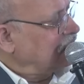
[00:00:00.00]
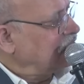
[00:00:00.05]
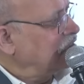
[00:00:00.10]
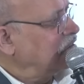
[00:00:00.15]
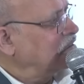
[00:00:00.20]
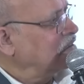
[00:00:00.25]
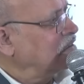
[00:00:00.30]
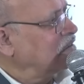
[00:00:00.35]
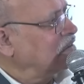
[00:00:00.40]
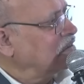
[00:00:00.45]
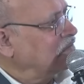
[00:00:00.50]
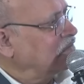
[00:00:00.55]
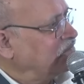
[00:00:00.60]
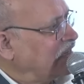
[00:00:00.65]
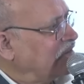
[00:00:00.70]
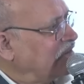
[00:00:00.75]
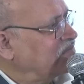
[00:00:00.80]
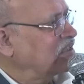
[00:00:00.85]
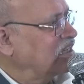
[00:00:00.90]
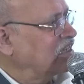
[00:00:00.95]
uh,
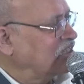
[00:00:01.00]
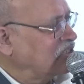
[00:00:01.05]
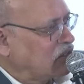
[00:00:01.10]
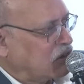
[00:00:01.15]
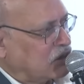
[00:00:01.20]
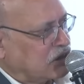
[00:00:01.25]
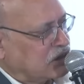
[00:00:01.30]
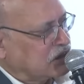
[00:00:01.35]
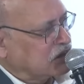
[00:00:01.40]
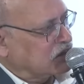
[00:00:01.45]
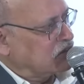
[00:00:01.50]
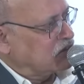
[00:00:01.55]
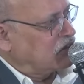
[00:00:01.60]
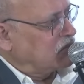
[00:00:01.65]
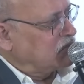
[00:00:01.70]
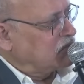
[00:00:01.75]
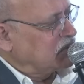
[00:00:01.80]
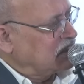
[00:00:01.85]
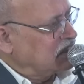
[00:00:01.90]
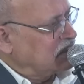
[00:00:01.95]
$5 trillion
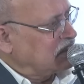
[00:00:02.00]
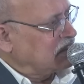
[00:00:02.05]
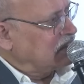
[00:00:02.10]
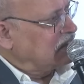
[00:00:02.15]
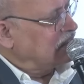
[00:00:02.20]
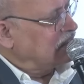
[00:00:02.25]
economy,